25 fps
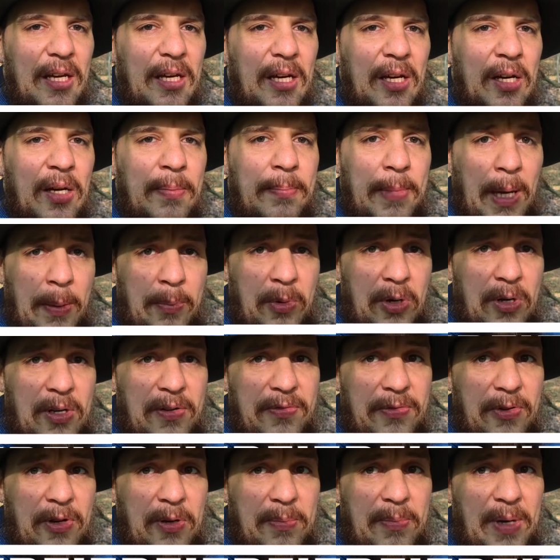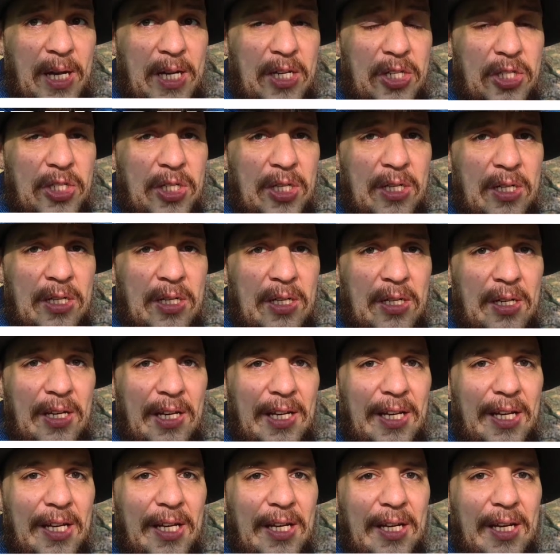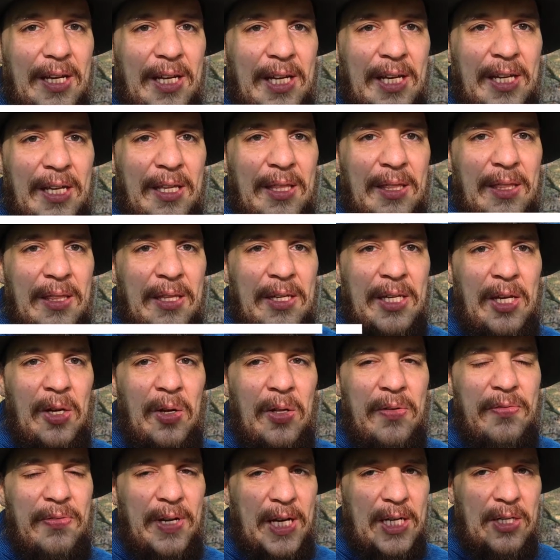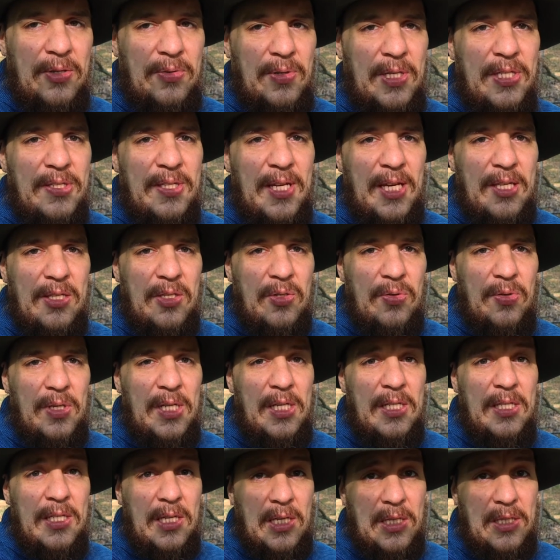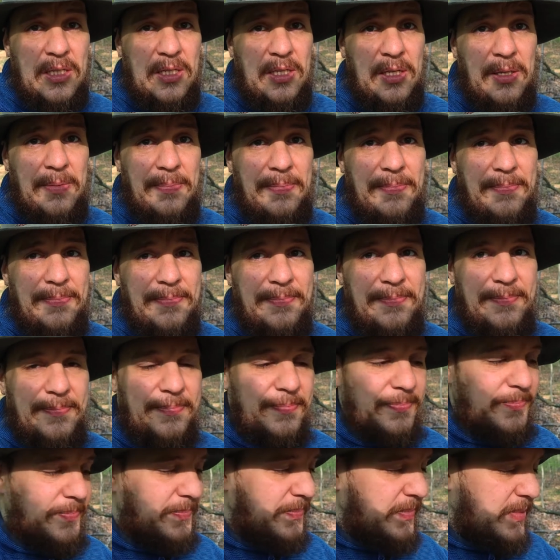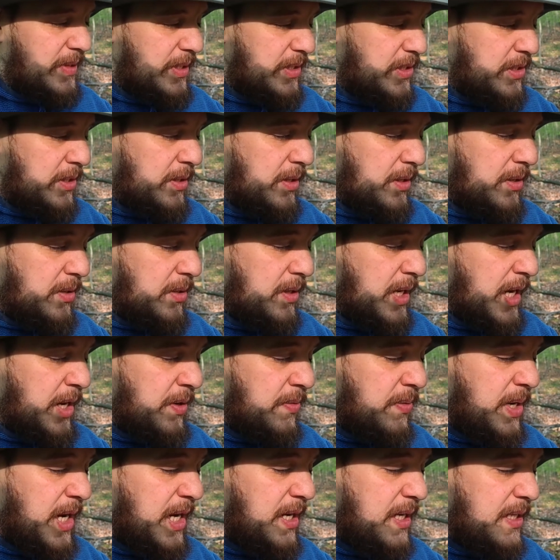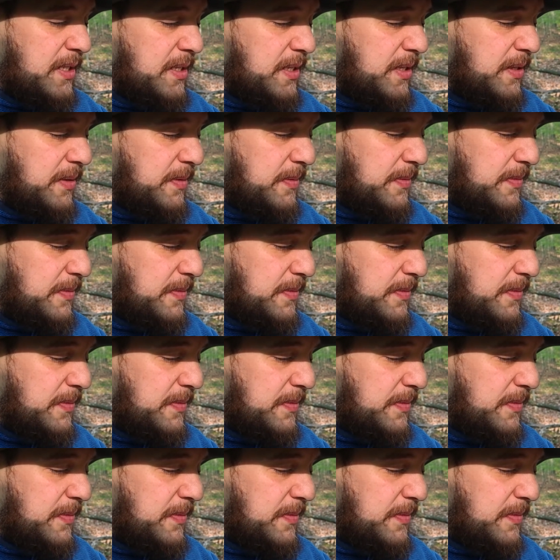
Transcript: memory formation in the olfactory sensory system. So I write,